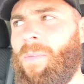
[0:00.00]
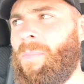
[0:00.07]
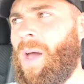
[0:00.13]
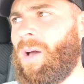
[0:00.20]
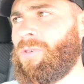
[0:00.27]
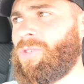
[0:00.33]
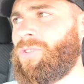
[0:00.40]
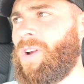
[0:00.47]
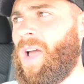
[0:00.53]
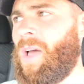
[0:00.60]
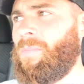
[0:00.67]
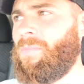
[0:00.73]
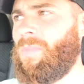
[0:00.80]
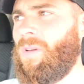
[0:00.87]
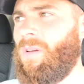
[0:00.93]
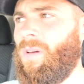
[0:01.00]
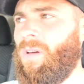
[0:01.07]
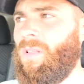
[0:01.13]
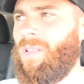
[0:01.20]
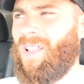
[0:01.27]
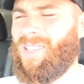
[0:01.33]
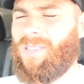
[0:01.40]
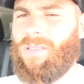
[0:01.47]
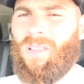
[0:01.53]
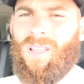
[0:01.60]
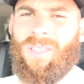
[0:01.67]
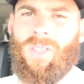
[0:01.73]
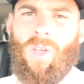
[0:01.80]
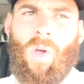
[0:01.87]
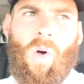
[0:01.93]
a mousetrap. That's
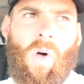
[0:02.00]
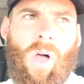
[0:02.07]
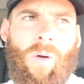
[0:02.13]
the goal.